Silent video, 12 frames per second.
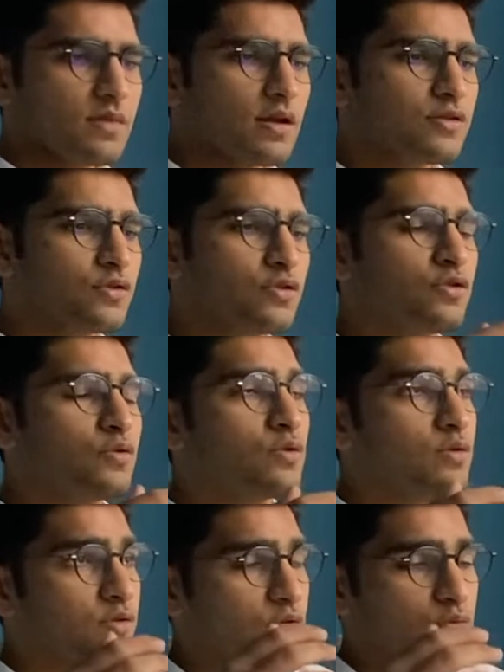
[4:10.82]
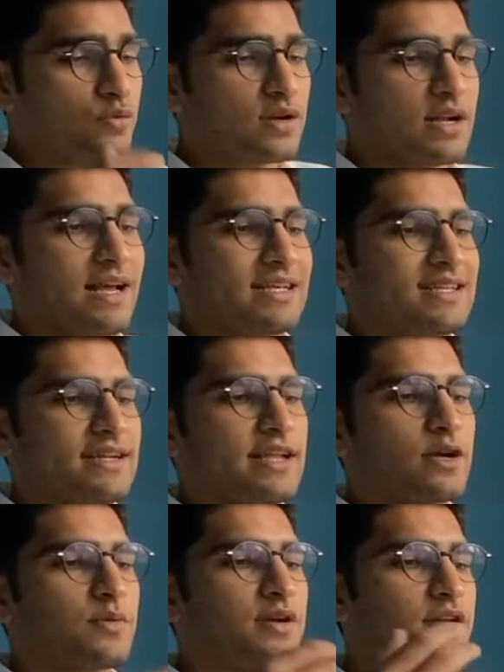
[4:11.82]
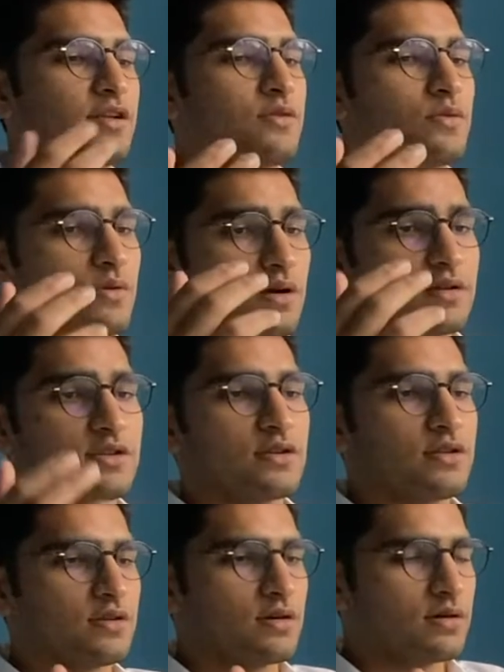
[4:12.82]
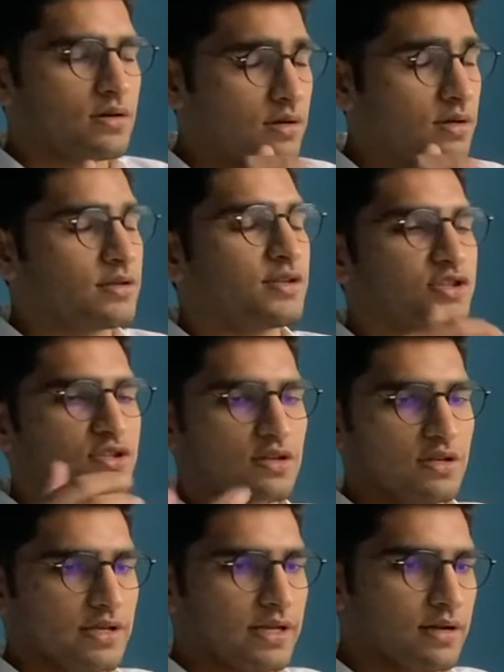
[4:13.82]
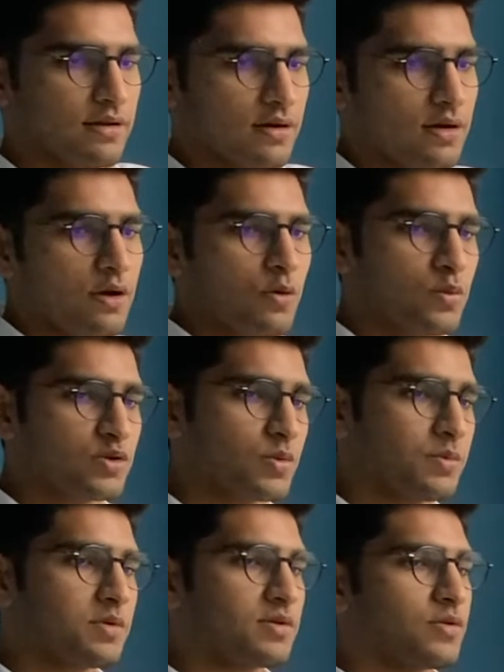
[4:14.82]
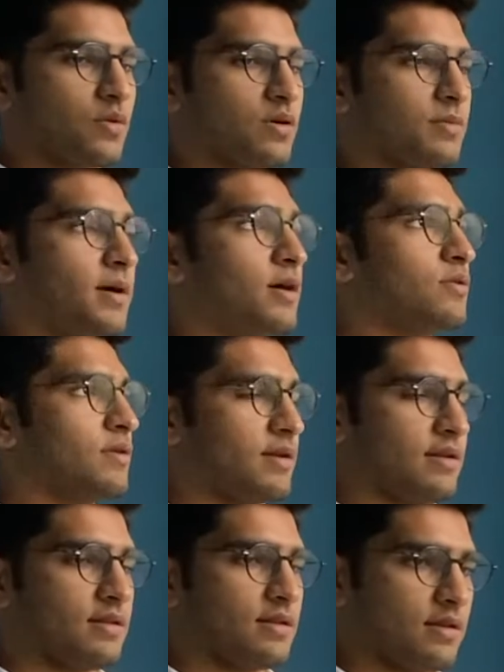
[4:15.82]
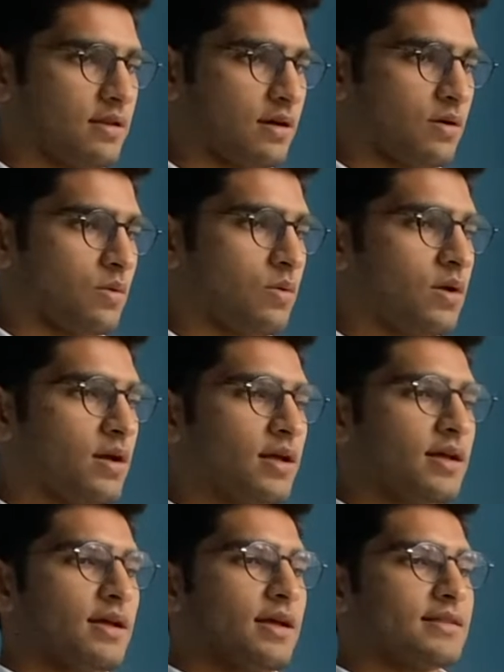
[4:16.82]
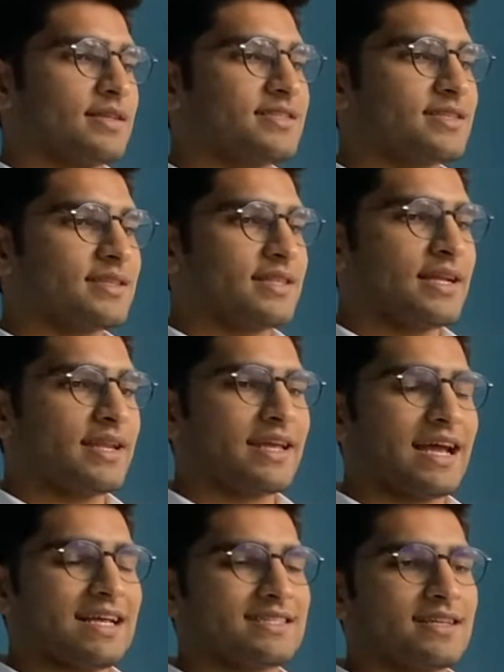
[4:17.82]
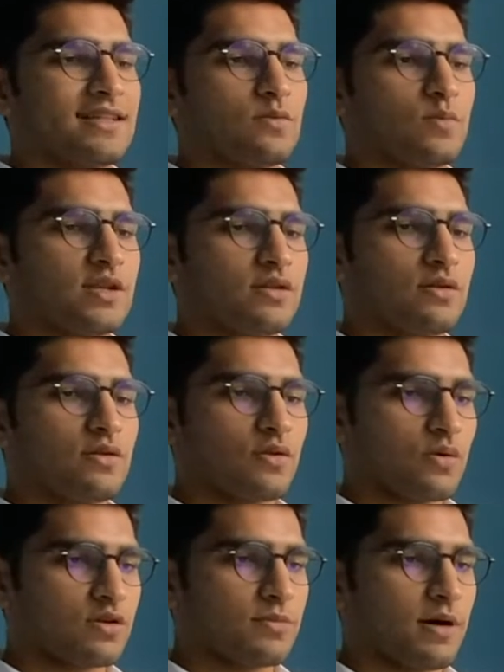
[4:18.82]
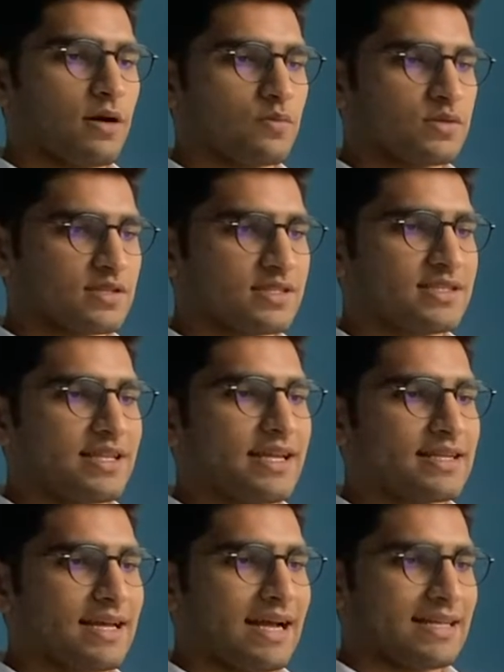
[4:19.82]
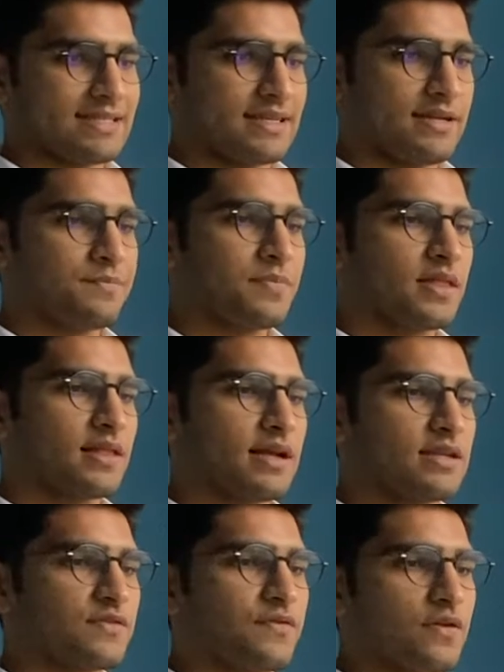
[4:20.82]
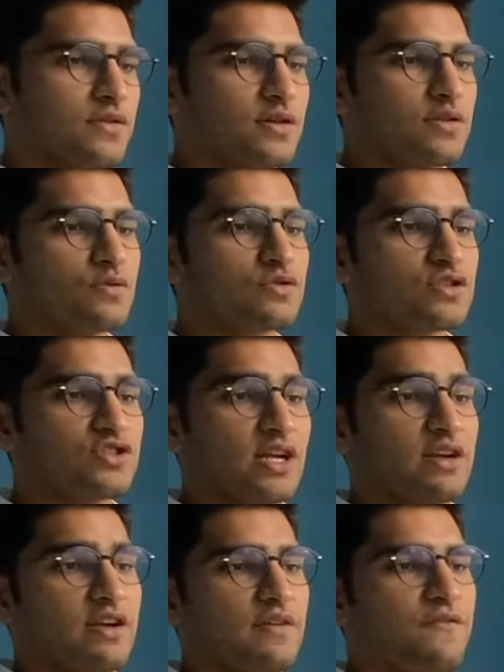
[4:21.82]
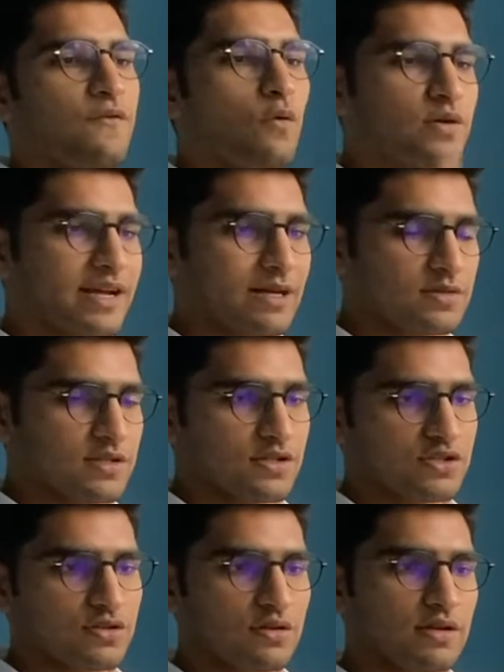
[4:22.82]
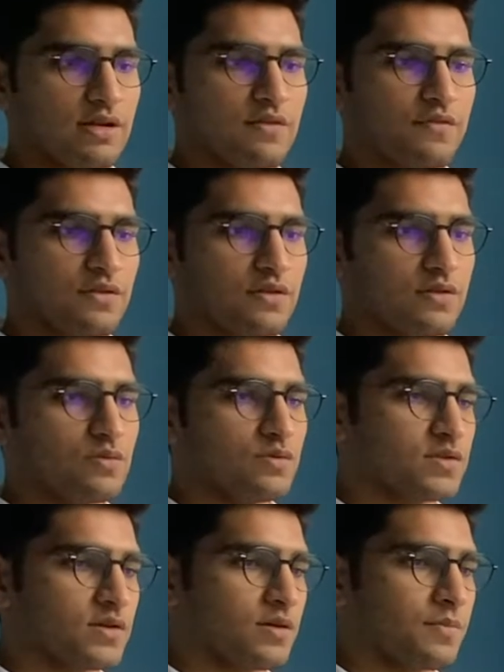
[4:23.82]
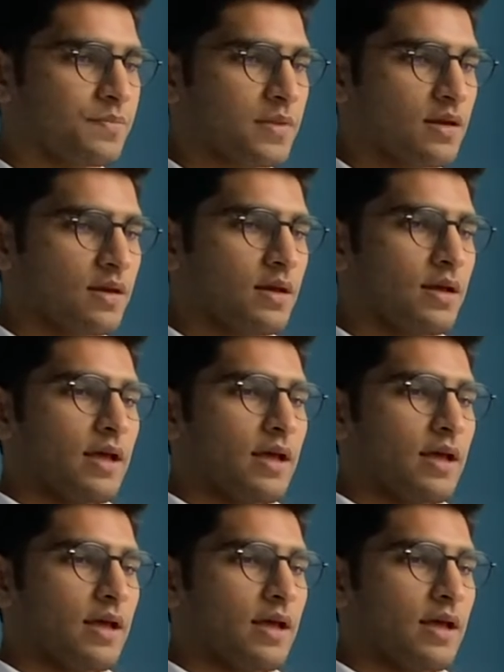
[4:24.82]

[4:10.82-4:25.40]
to utilize that liquidity to earn additional yield, which we will talk about now. This synthetic asset that we talked about was a stake asset that is further used to generate 4 times additional yield for the user.